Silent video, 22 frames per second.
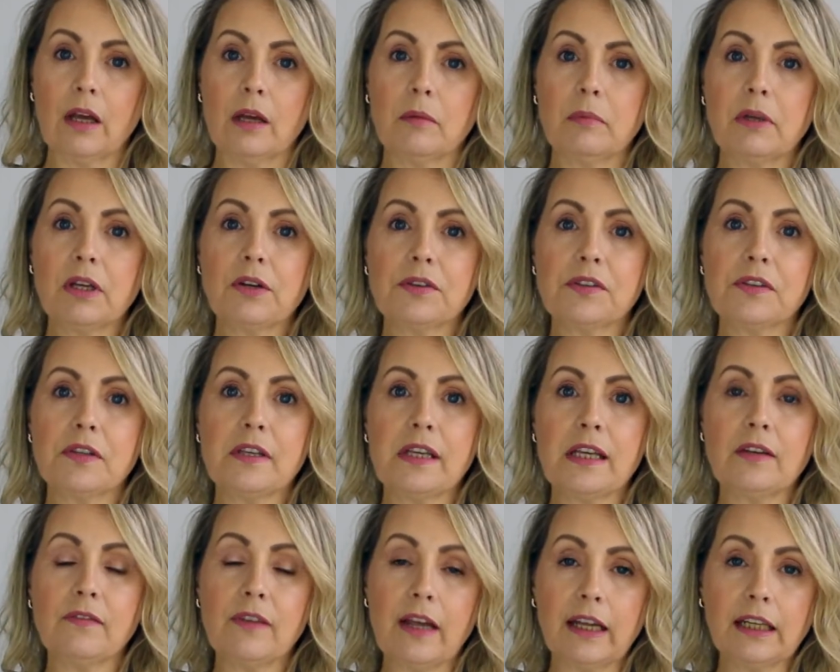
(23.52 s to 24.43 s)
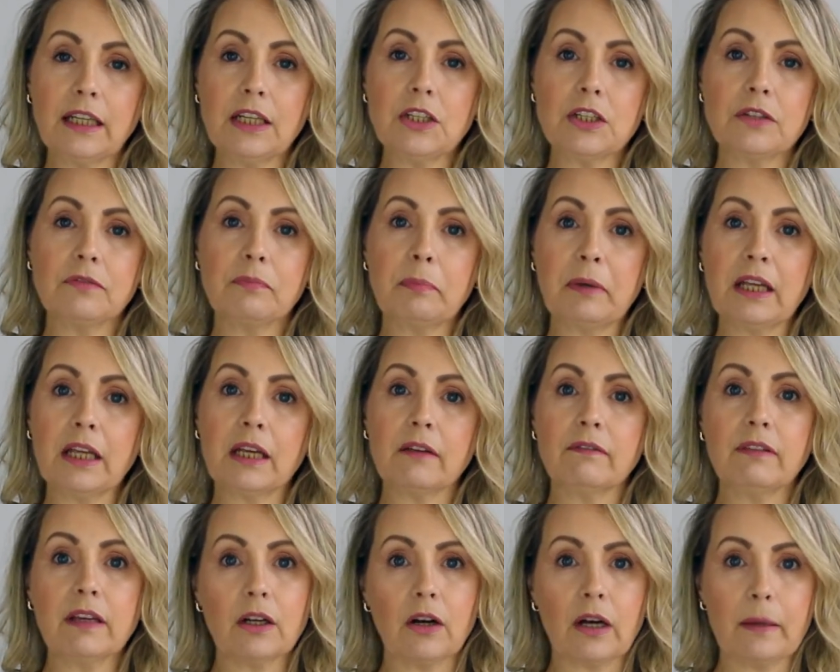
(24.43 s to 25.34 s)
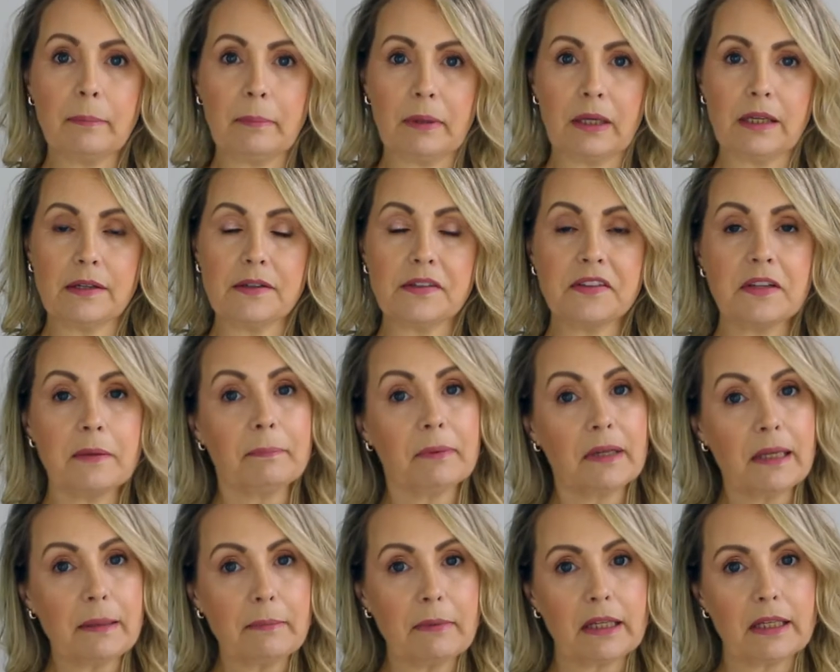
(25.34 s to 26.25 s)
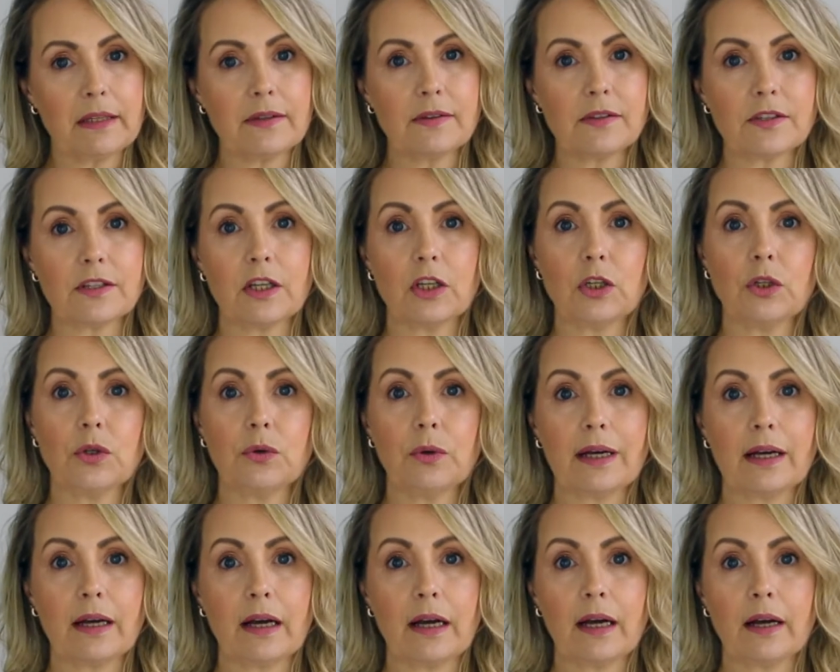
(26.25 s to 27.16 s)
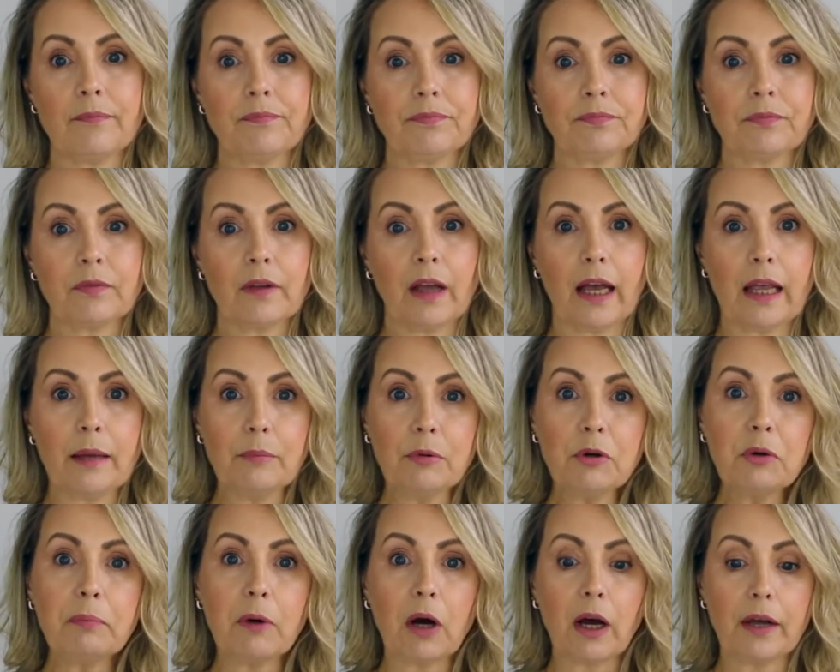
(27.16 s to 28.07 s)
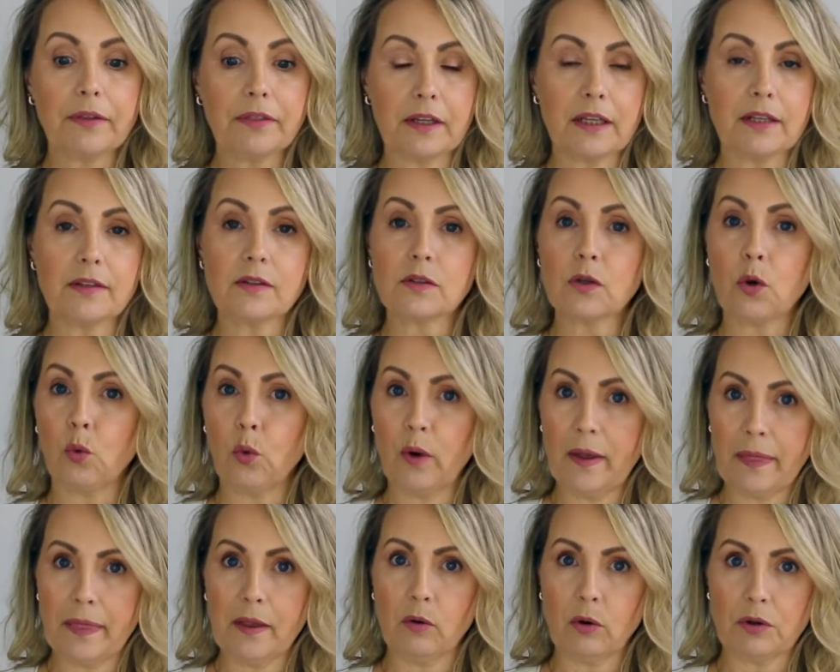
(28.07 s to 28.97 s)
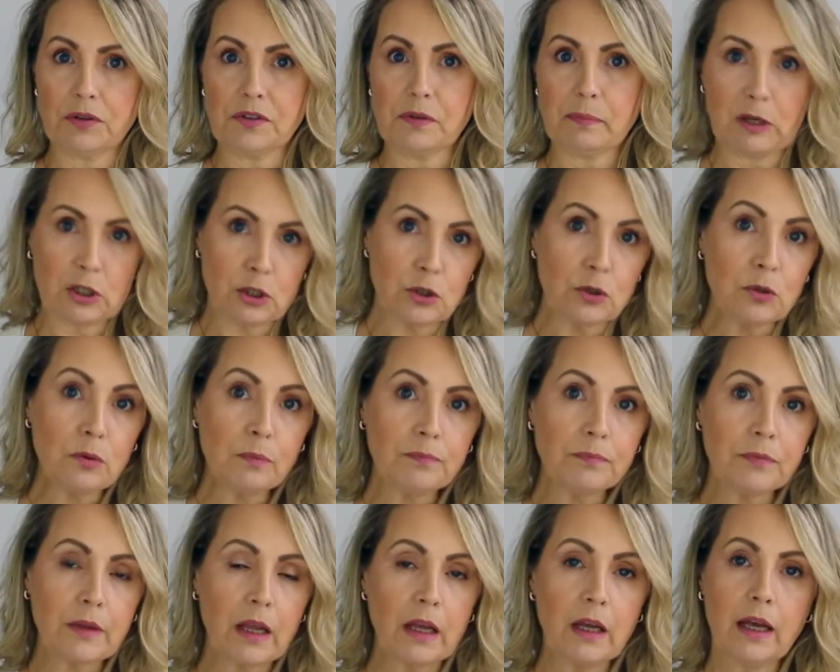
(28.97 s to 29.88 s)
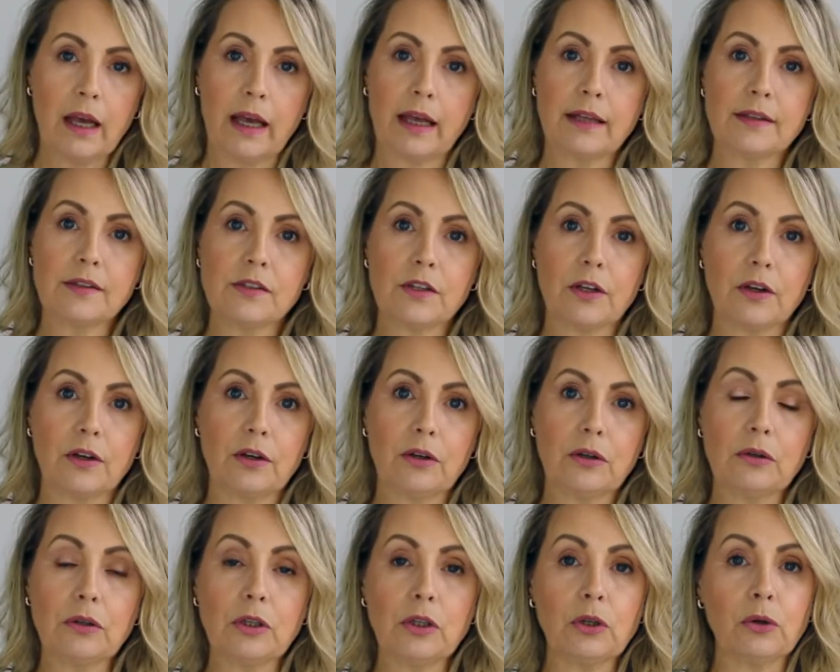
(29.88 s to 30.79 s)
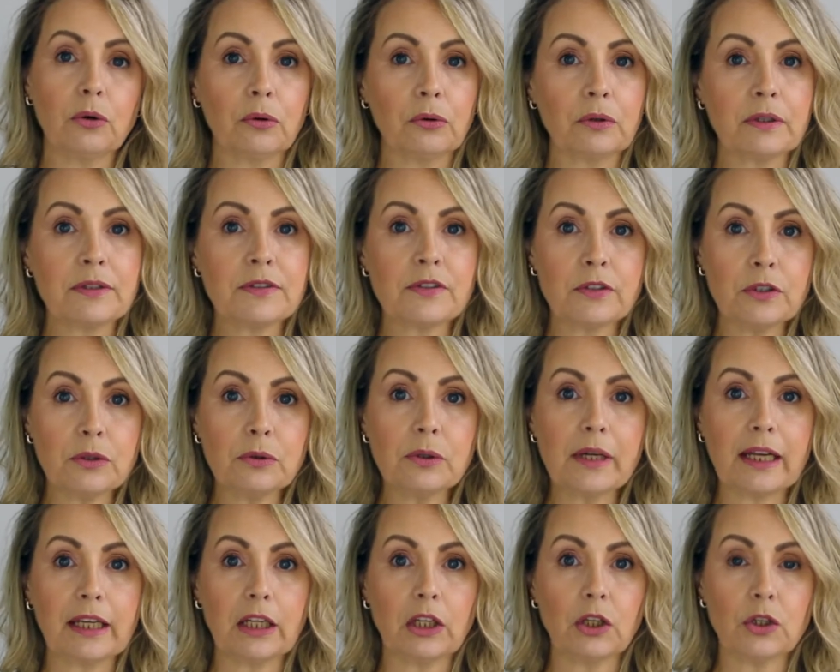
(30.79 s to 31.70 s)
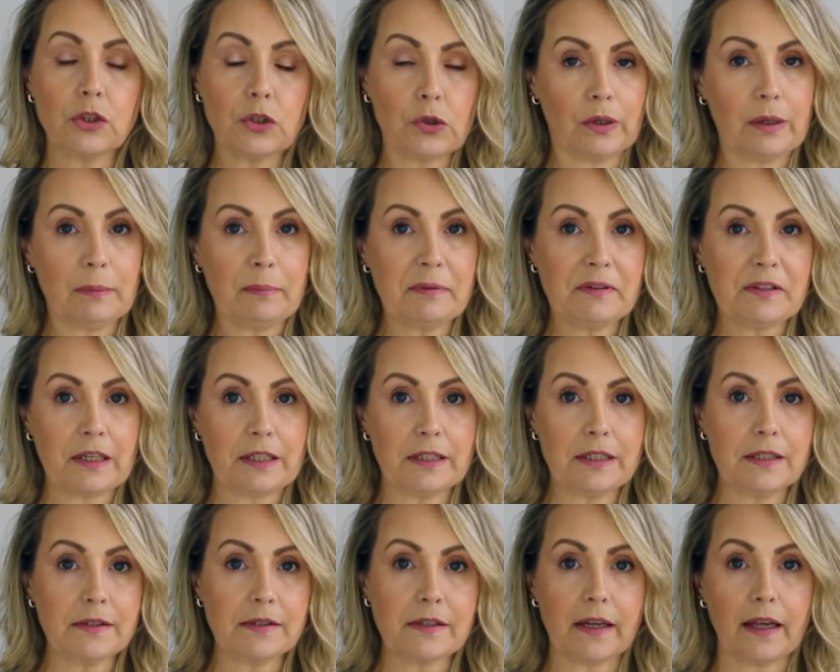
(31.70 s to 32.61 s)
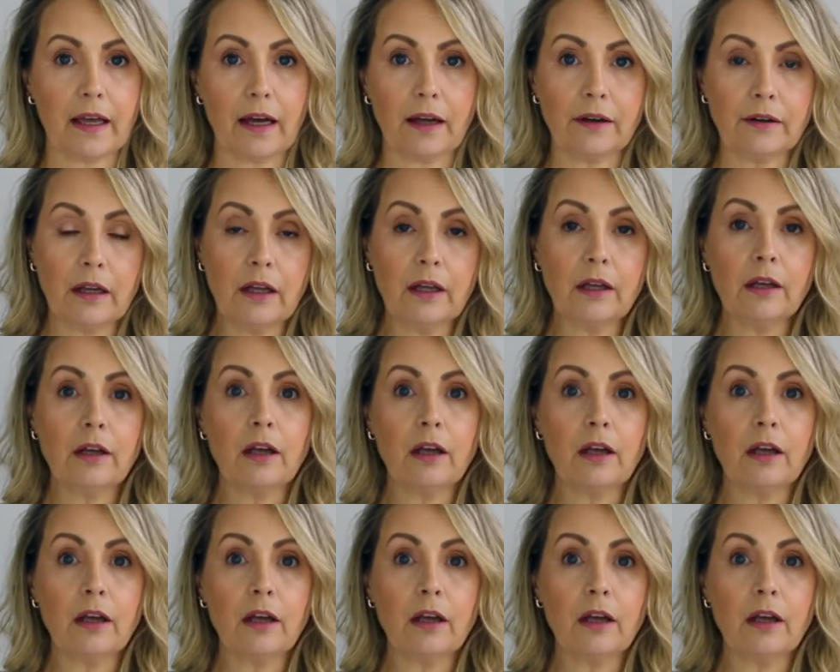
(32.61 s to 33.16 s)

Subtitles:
Because the advantage of being a VIP simply means that you are able to buy things when they're on special, and so you're still getting your 20% discount,